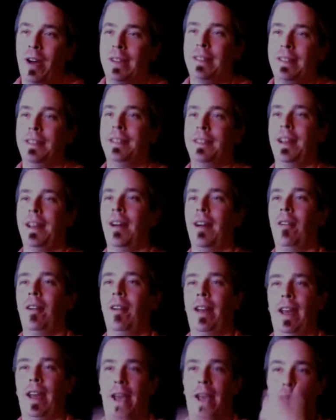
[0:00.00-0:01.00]
this out,
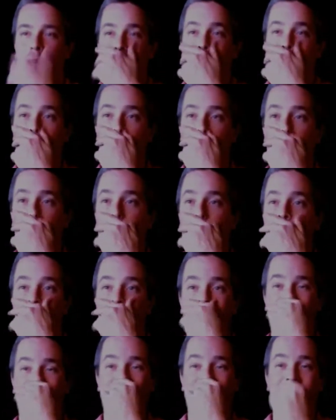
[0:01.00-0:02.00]
and we don't have a
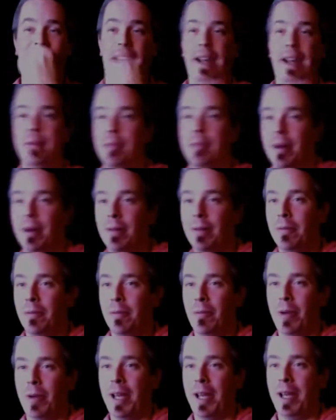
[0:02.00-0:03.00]
date, but
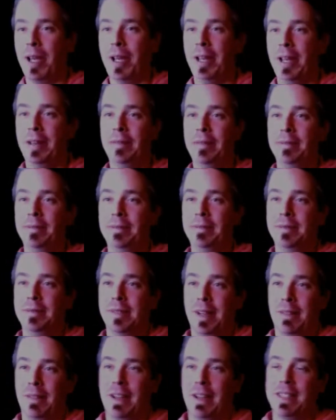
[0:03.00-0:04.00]

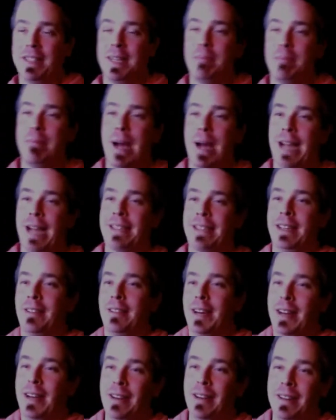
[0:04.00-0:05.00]
unless he backs out
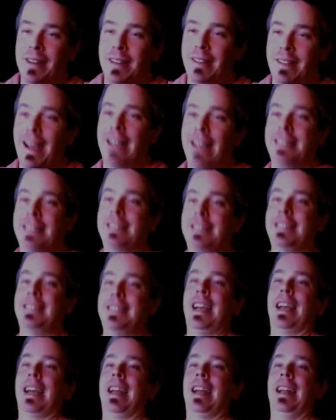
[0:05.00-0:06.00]
here in the last
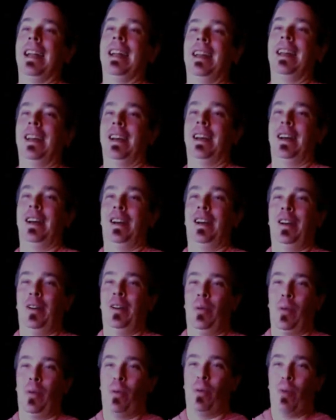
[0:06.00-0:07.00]
second,
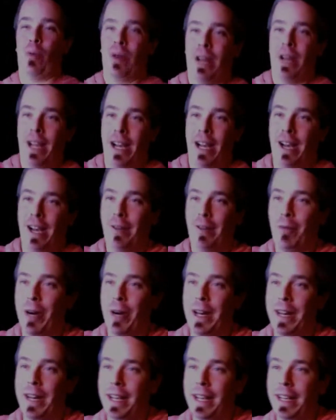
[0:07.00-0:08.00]
we're working on what he
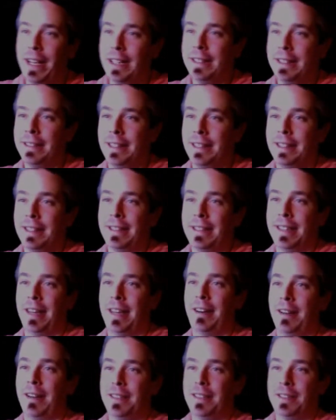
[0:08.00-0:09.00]
needs,
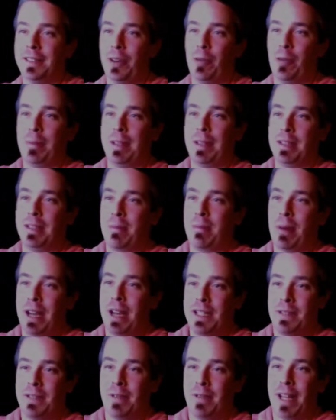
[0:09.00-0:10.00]
etc. So don't be surprised
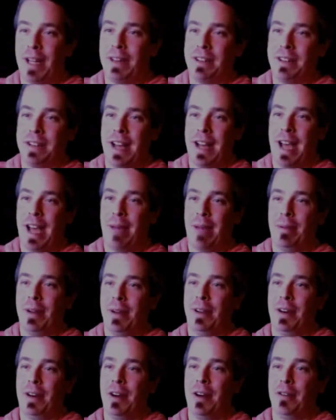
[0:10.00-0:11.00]
if that doesn't happen in the
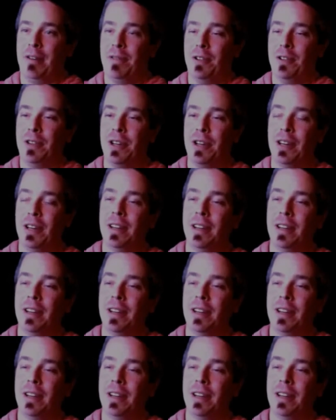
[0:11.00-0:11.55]
near future.